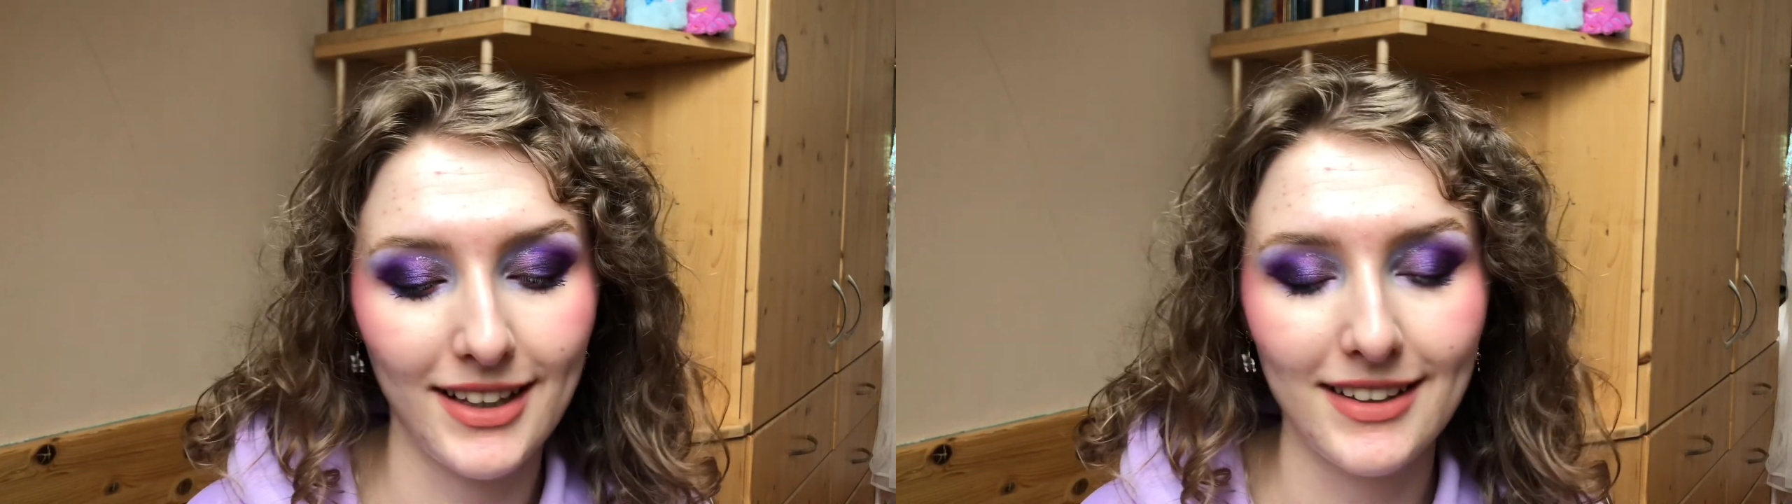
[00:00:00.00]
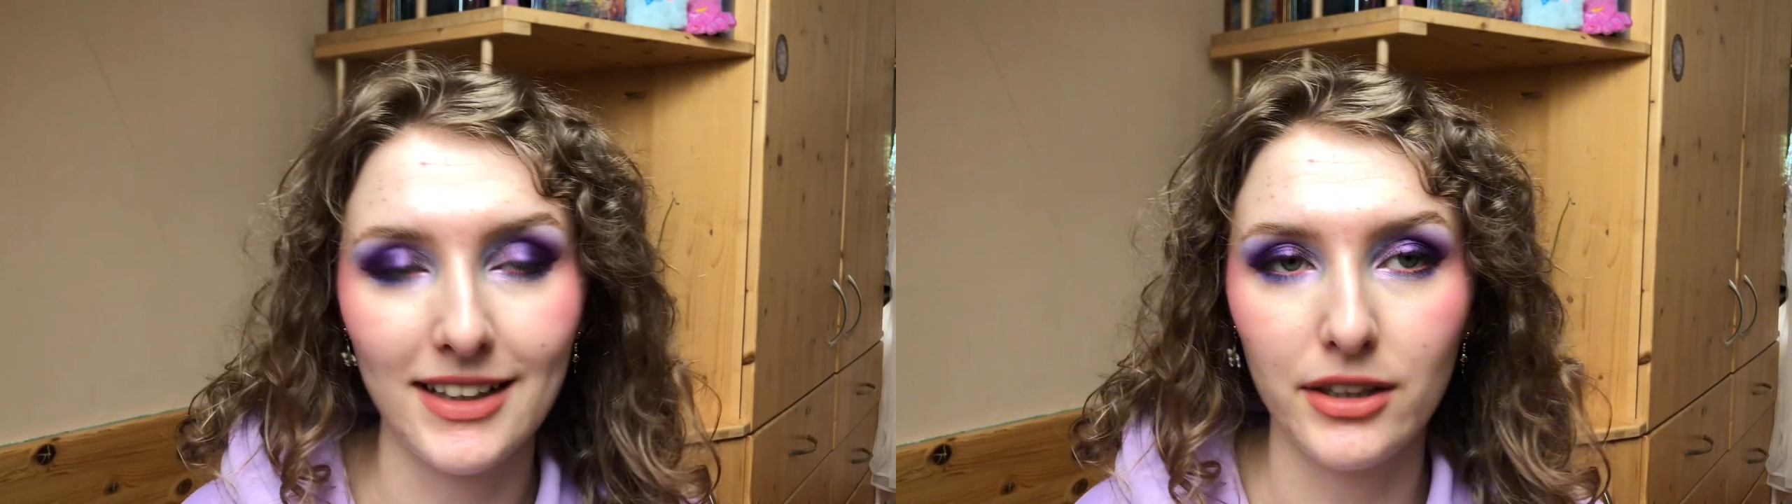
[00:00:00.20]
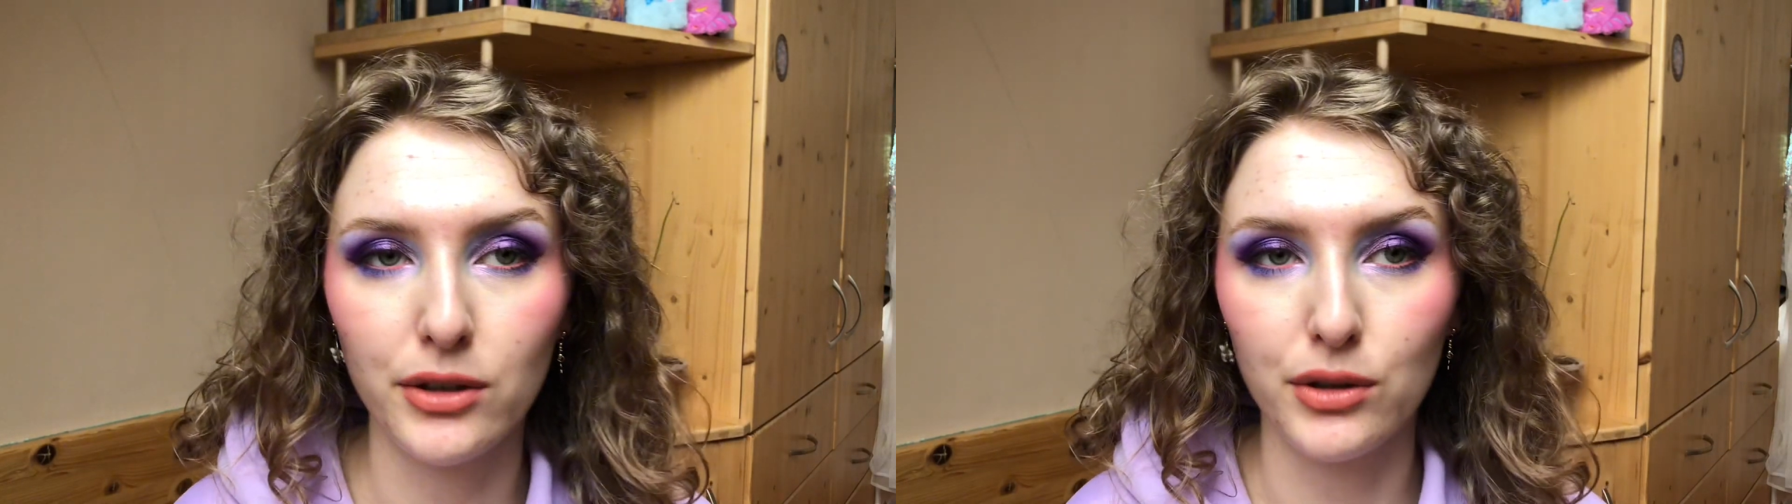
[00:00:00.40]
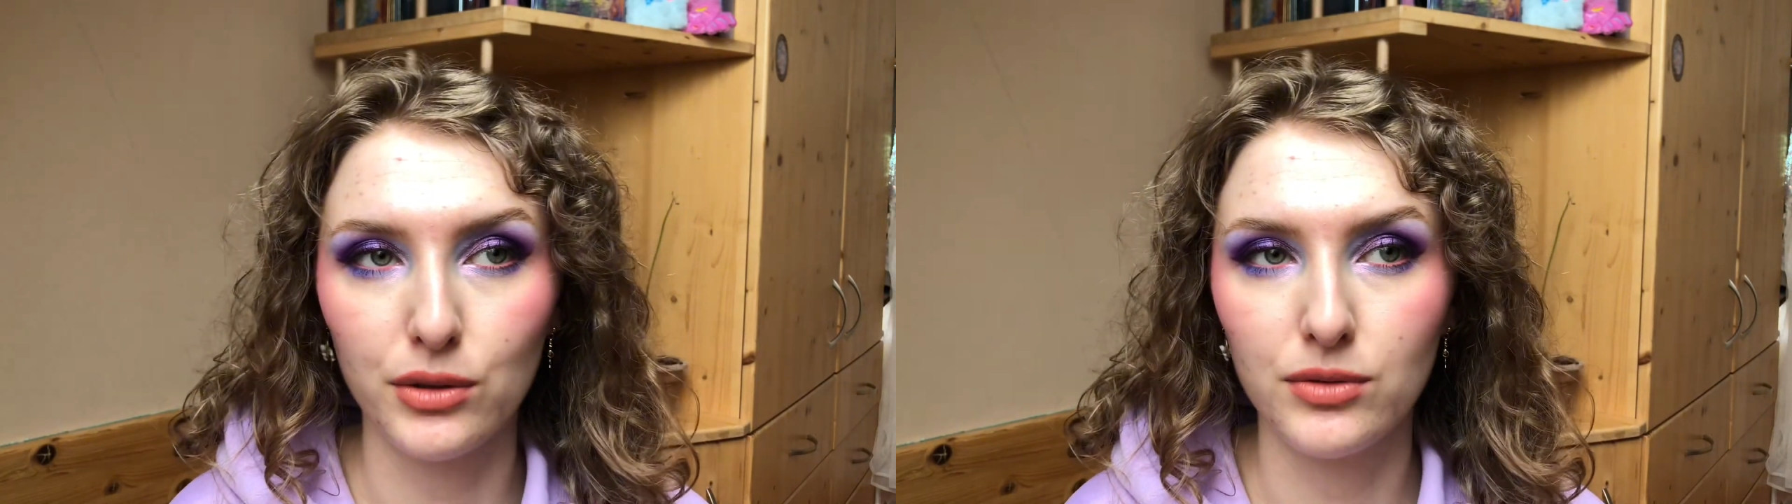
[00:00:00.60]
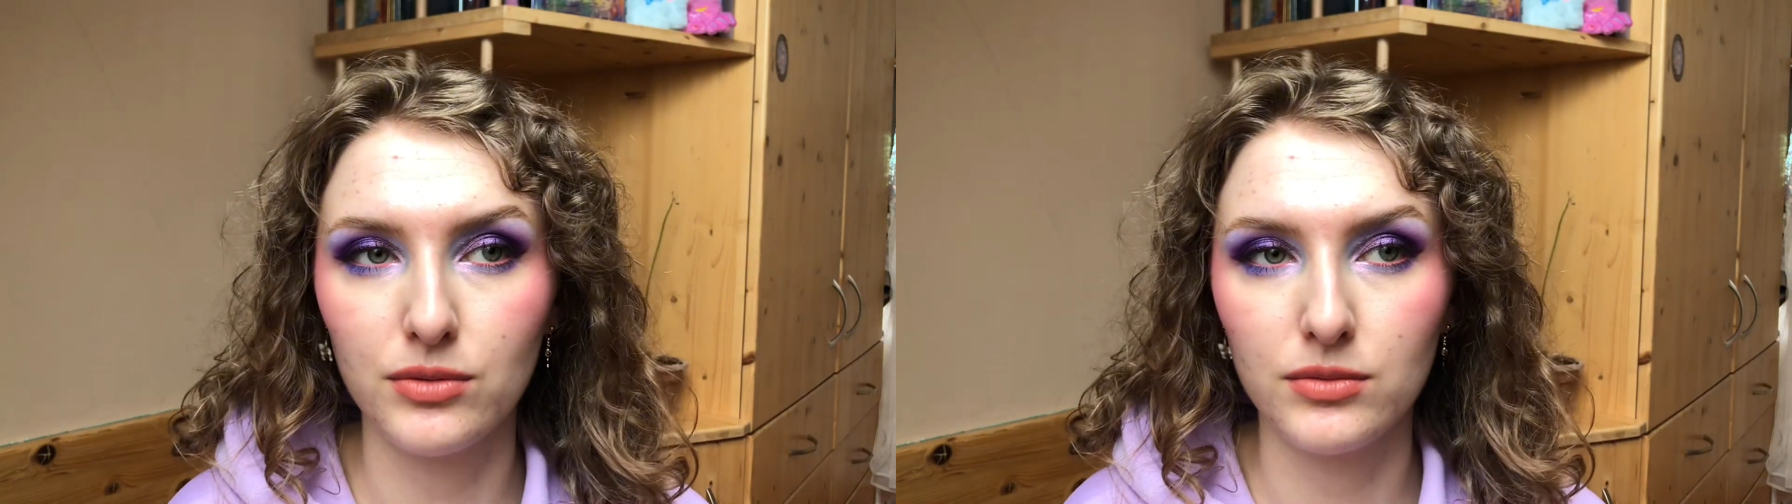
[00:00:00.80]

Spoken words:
and I could